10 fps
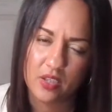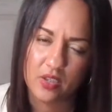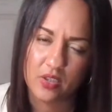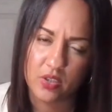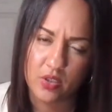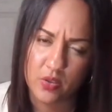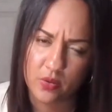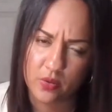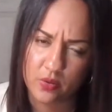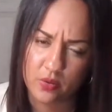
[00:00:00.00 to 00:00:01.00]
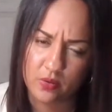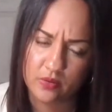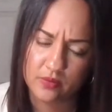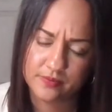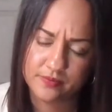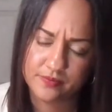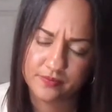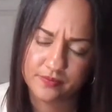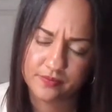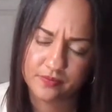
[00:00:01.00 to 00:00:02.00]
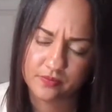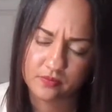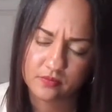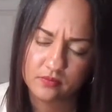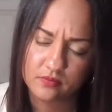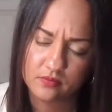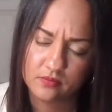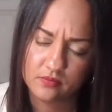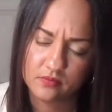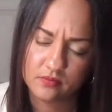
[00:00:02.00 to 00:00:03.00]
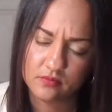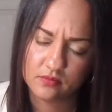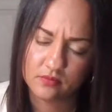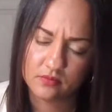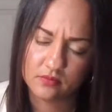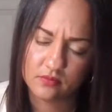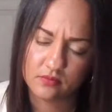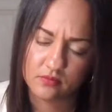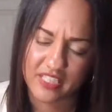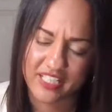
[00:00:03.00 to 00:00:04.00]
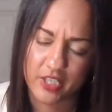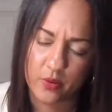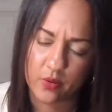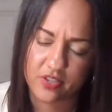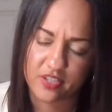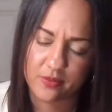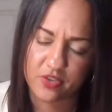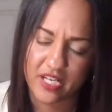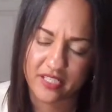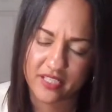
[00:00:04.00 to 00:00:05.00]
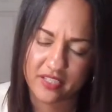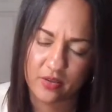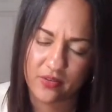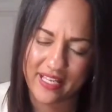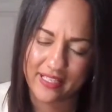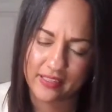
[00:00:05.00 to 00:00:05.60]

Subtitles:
It's like you were subjected to the